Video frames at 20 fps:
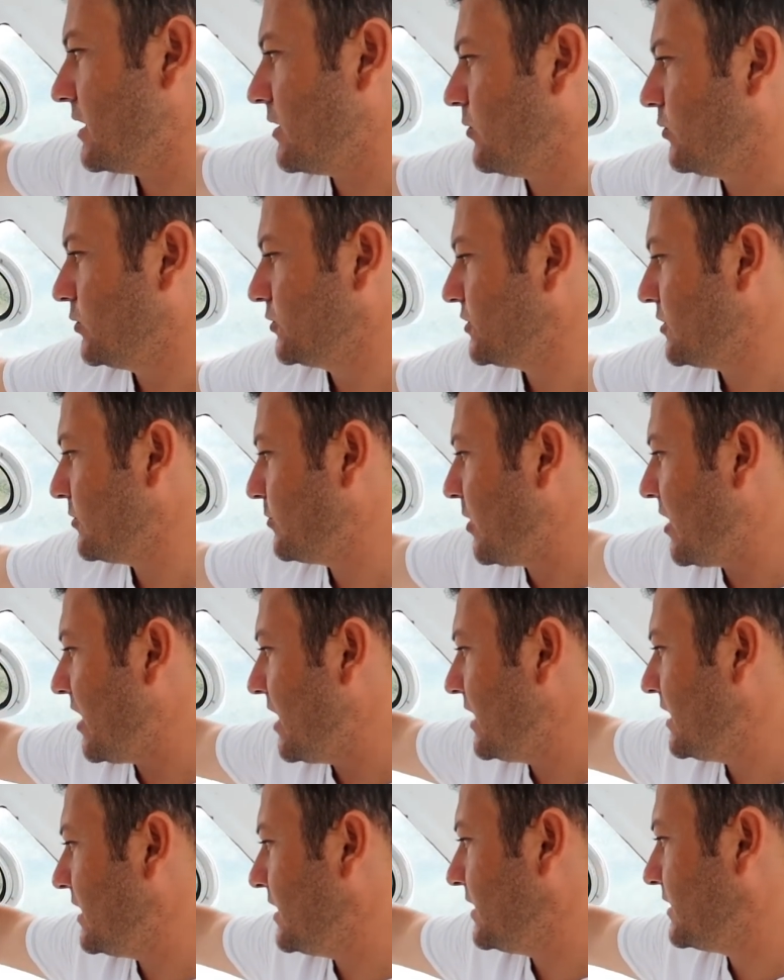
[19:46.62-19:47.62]

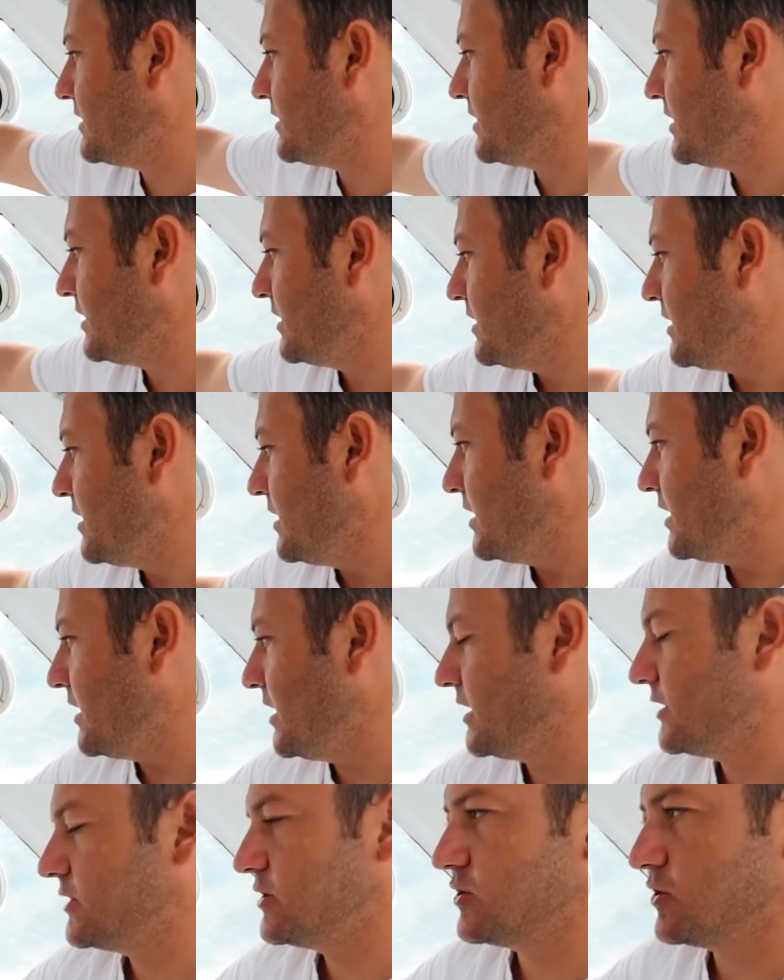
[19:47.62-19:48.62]
autopilot,
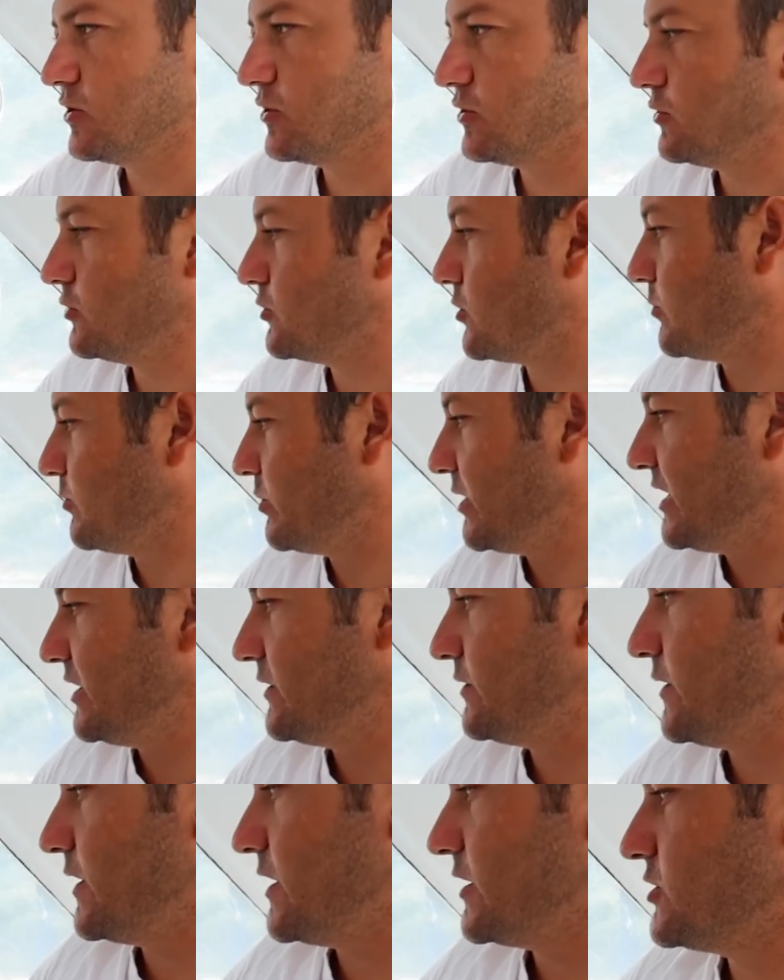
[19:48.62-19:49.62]
external
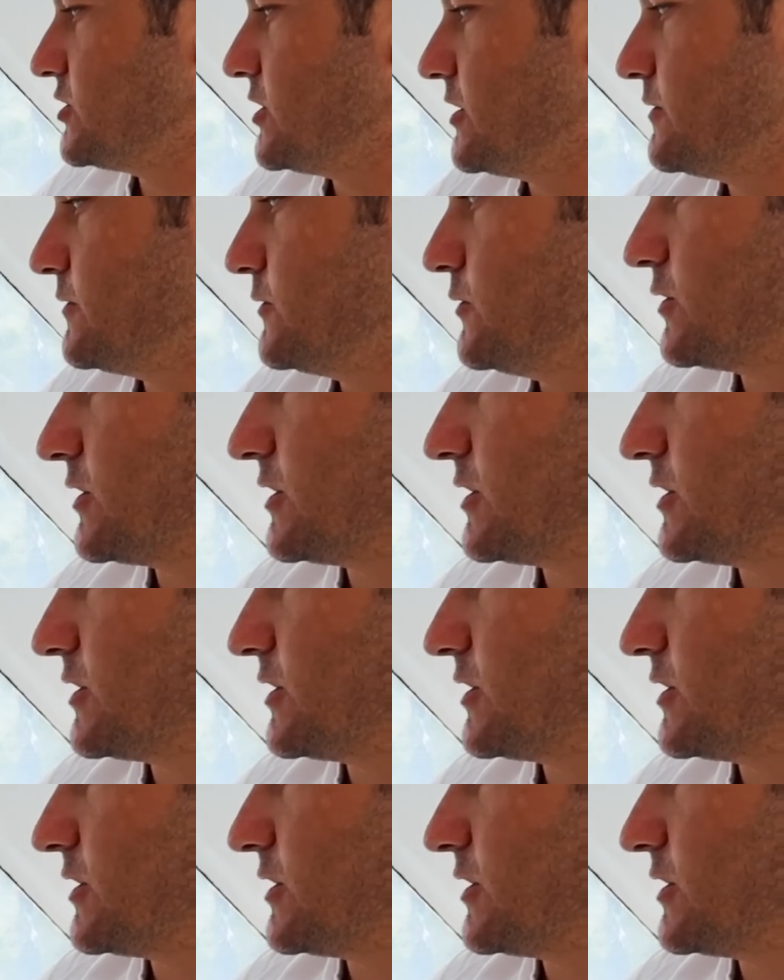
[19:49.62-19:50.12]
complete VHF. You